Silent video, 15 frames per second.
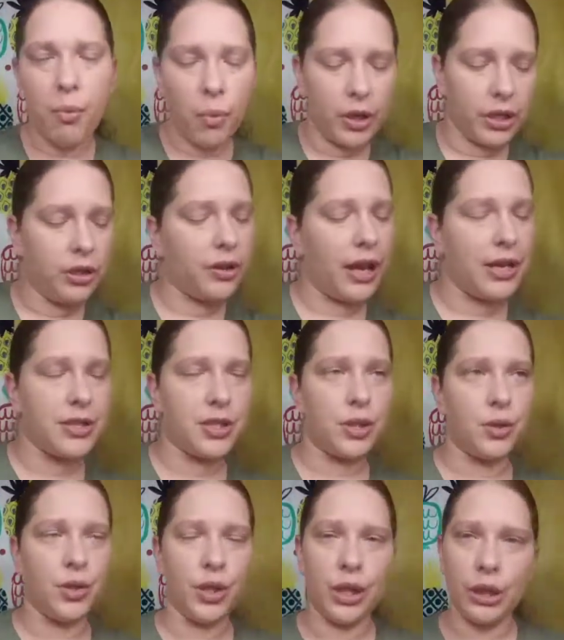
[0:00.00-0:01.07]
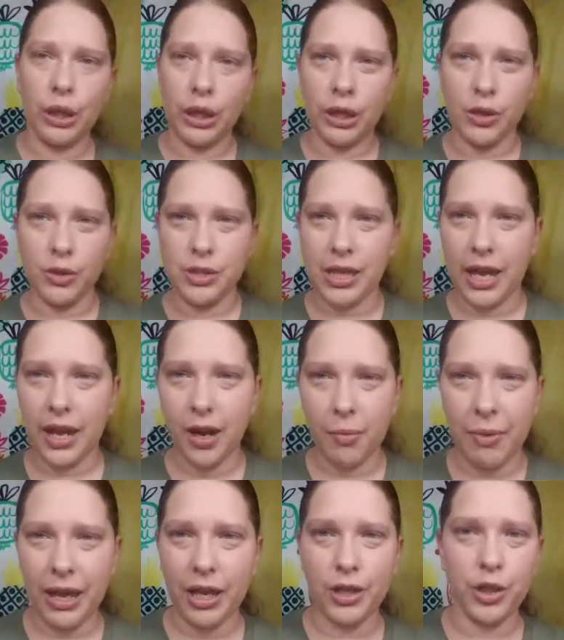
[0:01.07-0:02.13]
What do you guys do? Do you like use a
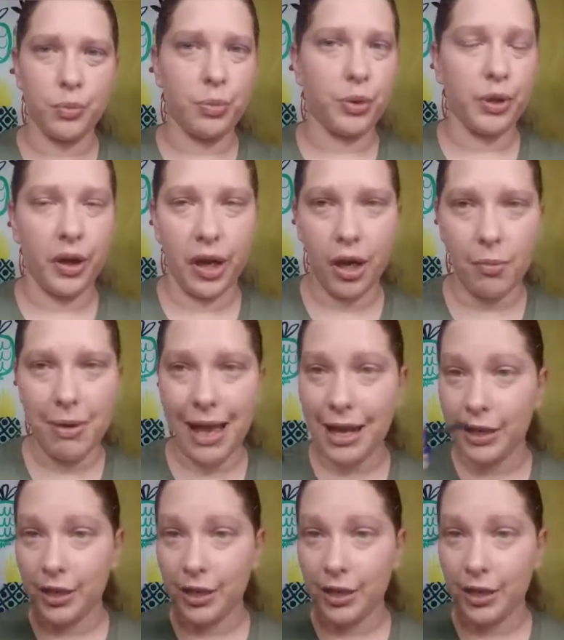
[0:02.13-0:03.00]
hairband? Do you pull your hair back?